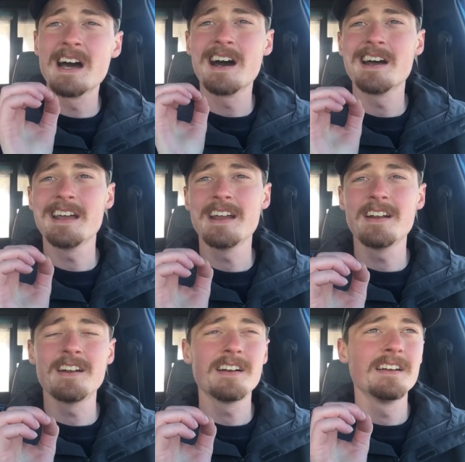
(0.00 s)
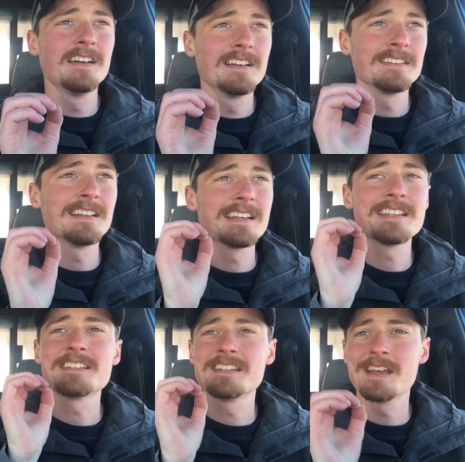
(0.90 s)
hot air like
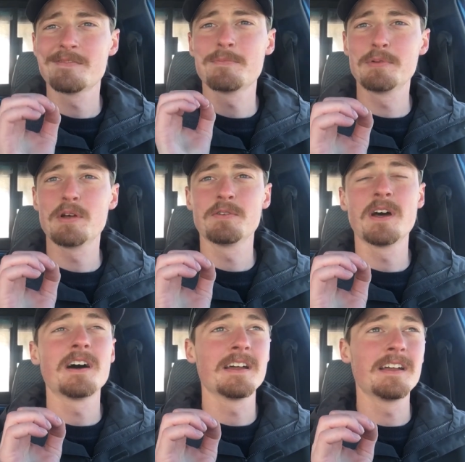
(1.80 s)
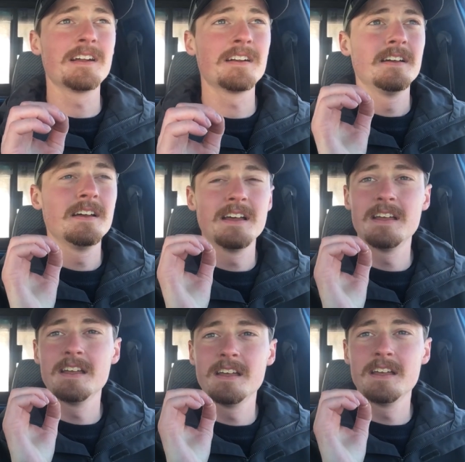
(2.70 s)
it's never blown hot air
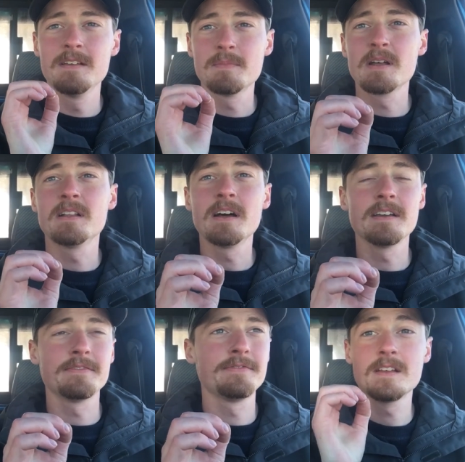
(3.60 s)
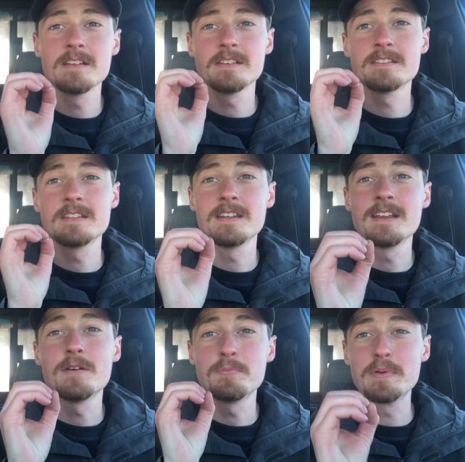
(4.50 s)
in my life. Sending
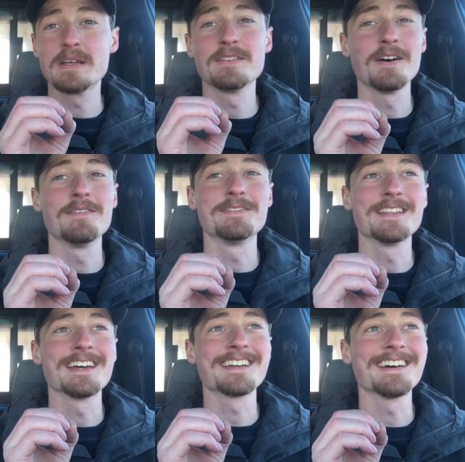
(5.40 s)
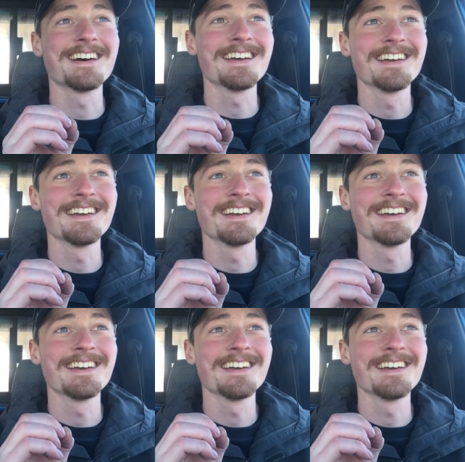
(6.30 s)
out big love to that guy.